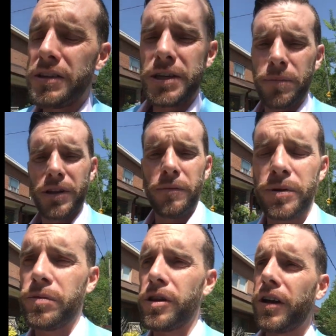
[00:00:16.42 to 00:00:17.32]
typically
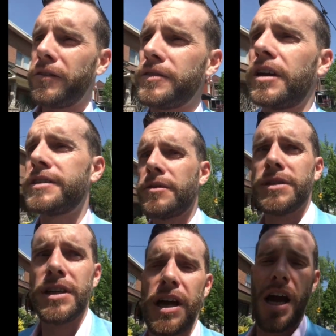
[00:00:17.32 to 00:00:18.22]
people a lot of
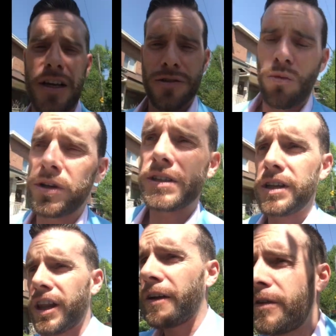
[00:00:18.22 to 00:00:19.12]
times they ask what
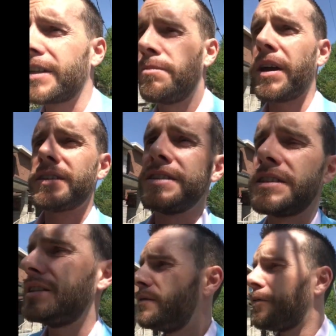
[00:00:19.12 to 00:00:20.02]
the life
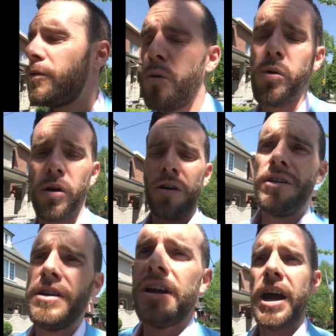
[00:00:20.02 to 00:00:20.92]
expectancy for
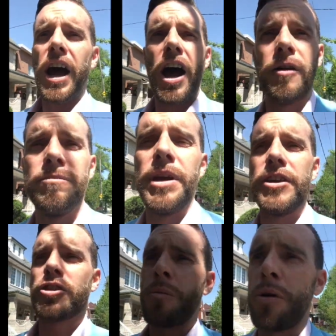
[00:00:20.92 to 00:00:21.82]

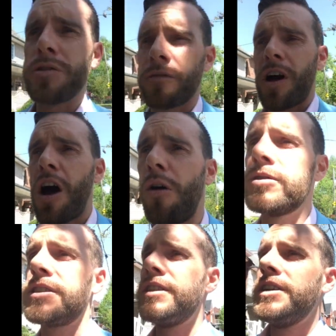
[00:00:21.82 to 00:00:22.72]
major components of a
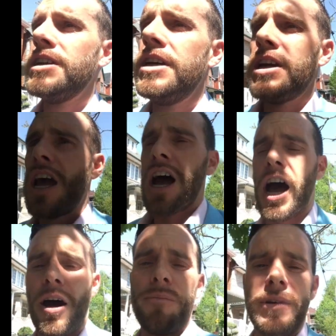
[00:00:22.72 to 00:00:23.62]
house,
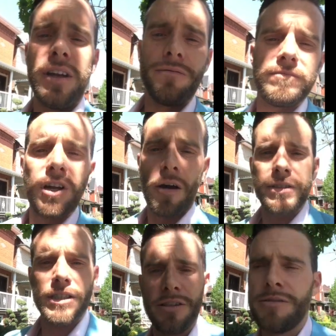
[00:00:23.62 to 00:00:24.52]
and
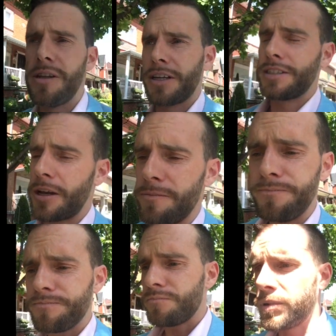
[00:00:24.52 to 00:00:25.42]
obviously, like I said,
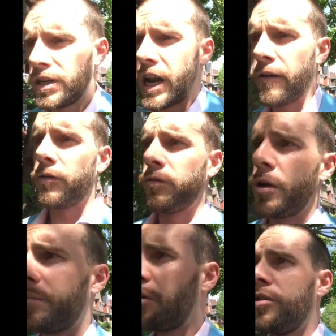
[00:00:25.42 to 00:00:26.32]
being an avid
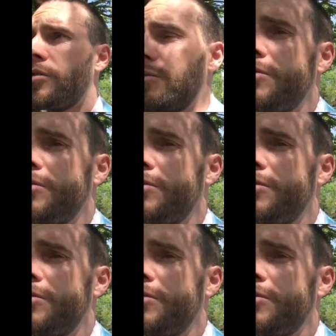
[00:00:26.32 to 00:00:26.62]
flipper,